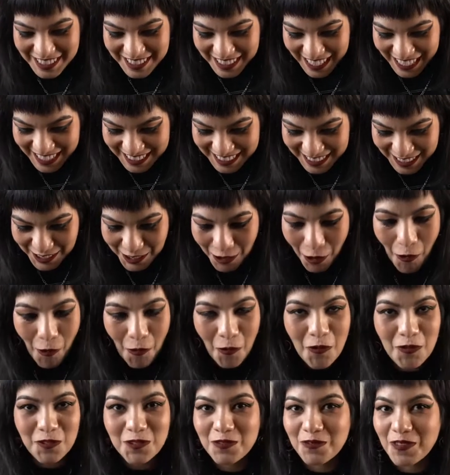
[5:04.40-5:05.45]
nice and
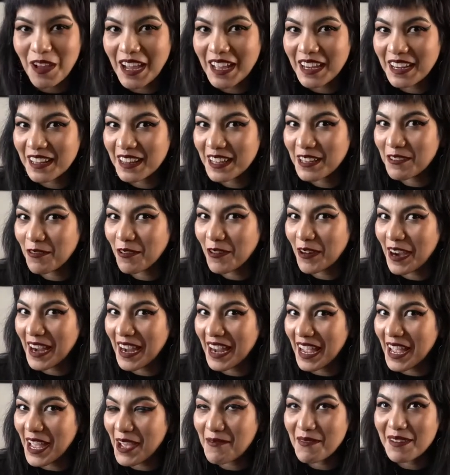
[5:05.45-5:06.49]
cold finally where I
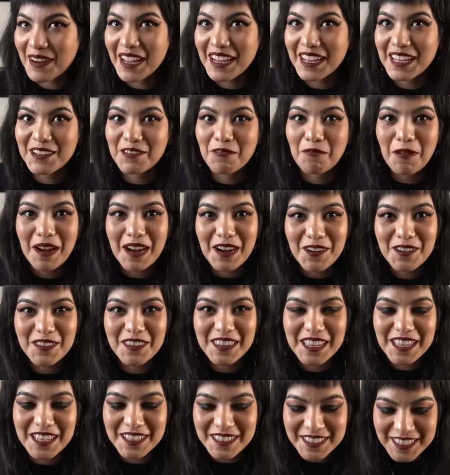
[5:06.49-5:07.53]
am, and I can wear
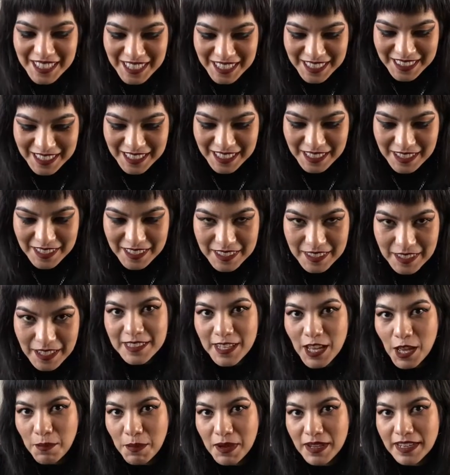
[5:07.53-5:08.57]
things like this.
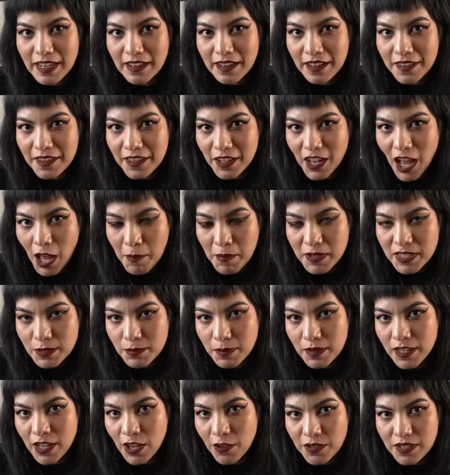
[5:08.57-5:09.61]
Tell me down in the comments
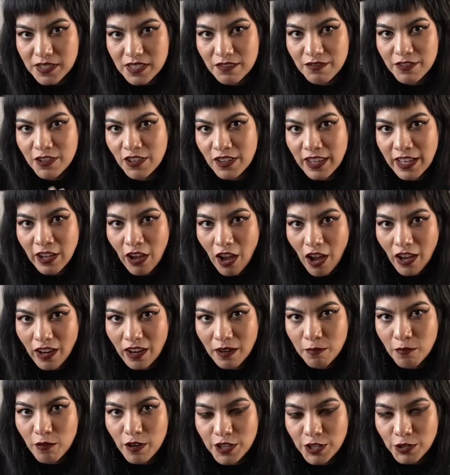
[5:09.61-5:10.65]
below, does it feel like
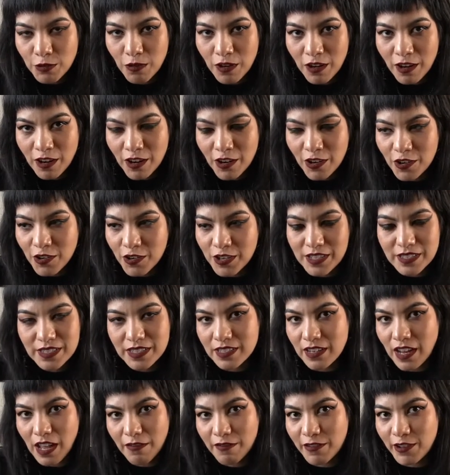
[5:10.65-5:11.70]
autumn where you are, or does
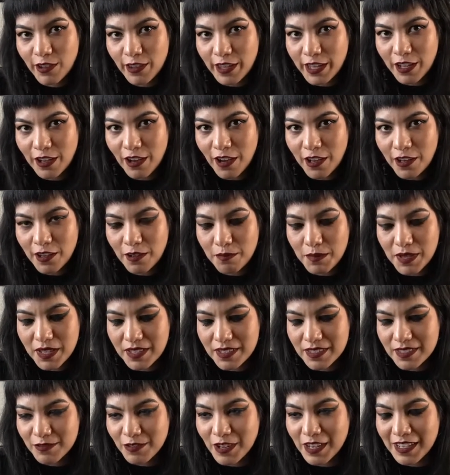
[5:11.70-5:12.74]
it not feel like autumn?
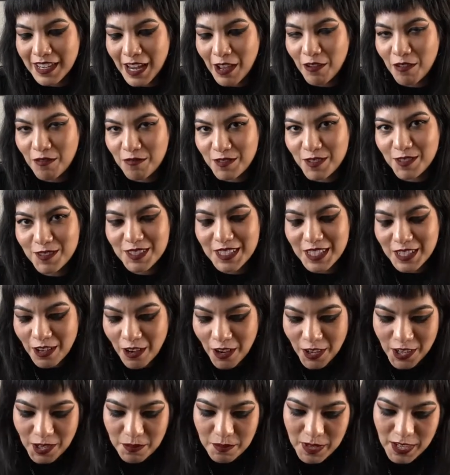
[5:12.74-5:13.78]
Because right now it feels like
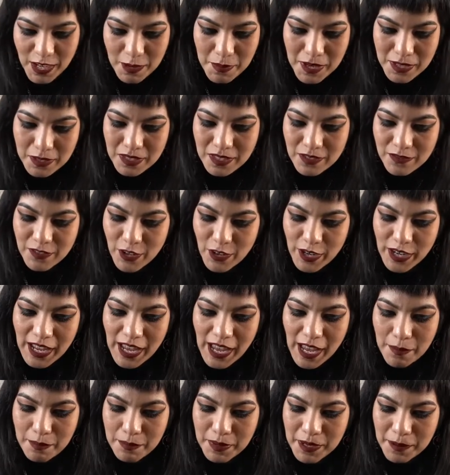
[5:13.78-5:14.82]
autumn and it makes me very
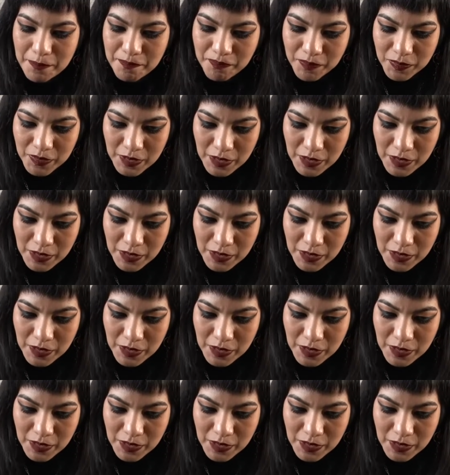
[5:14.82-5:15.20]
happy.